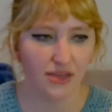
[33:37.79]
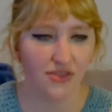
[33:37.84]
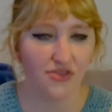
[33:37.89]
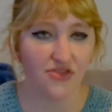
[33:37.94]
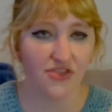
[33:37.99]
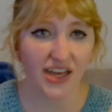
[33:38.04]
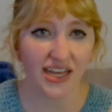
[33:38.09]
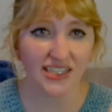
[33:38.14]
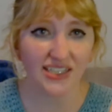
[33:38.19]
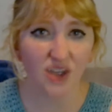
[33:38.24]

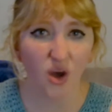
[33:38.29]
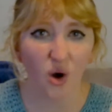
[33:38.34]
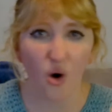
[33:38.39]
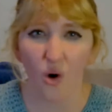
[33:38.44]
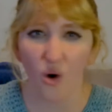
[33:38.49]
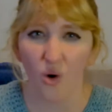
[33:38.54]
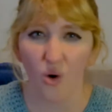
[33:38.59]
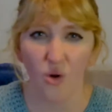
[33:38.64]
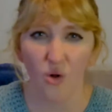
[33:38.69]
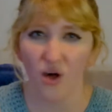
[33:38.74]
that's a
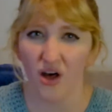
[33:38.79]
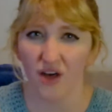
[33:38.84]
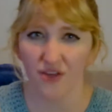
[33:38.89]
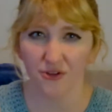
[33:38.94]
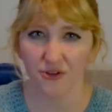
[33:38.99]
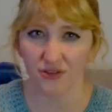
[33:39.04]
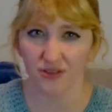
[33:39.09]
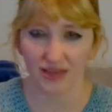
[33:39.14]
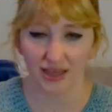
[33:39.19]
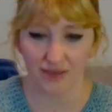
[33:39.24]
whole
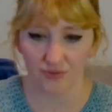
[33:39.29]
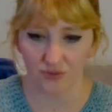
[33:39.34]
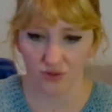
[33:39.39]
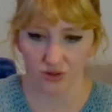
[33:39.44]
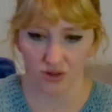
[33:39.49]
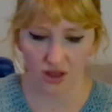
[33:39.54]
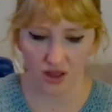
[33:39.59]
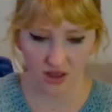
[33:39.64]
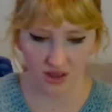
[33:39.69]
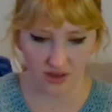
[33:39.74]
other
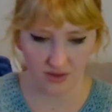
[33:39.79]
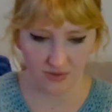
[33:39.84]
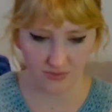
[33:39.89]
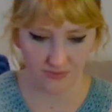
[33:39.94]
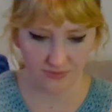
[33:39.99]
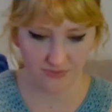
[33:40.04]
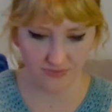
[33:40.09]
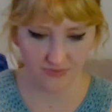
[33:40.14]
level of